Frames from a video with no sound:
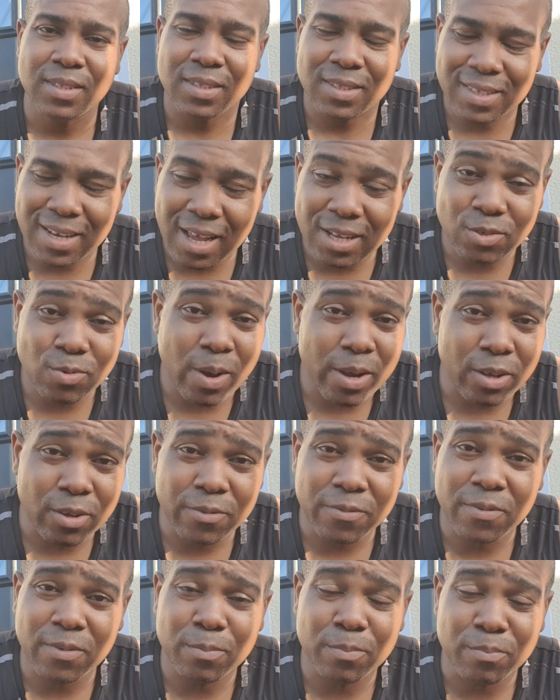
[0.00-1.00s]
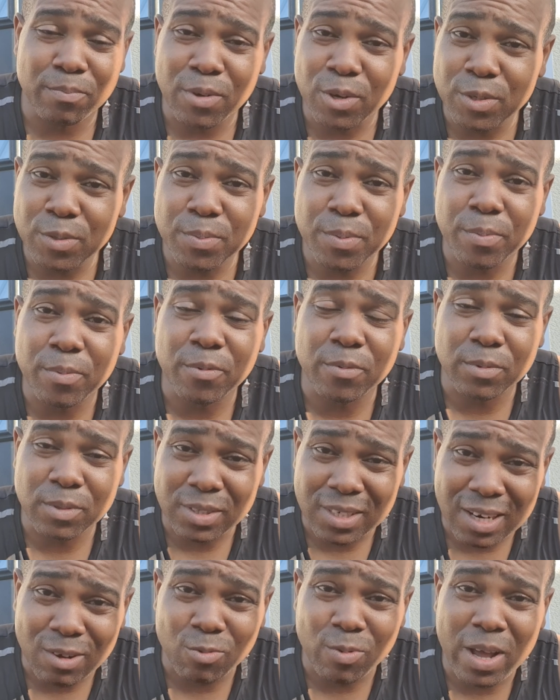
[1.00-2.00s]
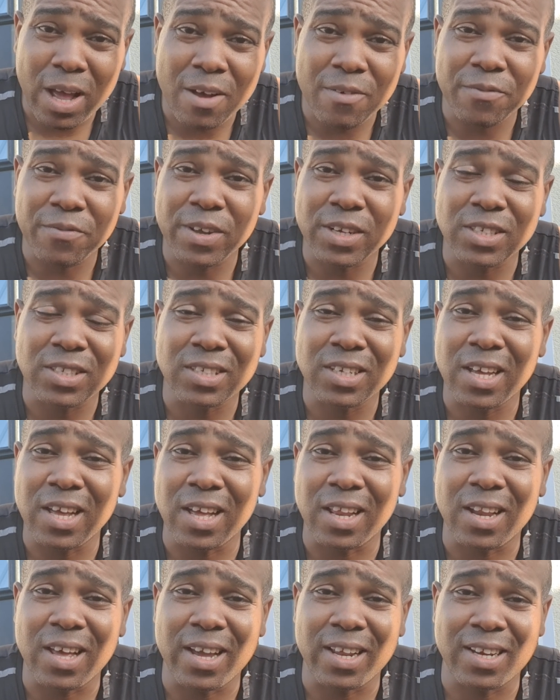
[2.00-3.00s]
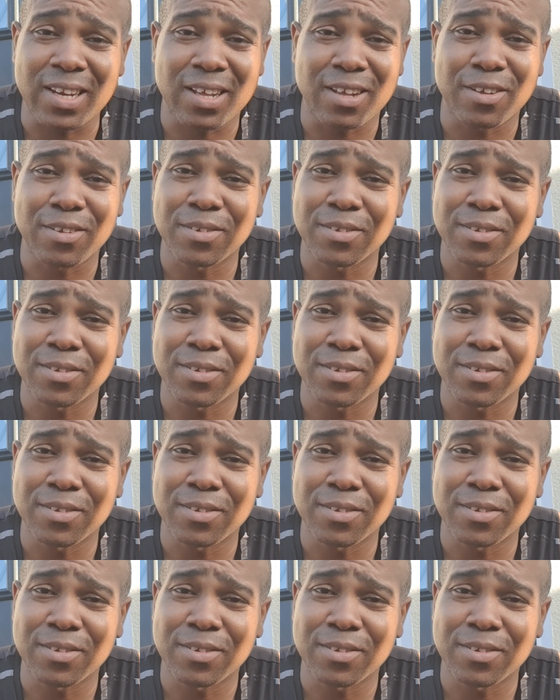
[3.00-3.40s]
That's why most people that we have Virgin Airline now.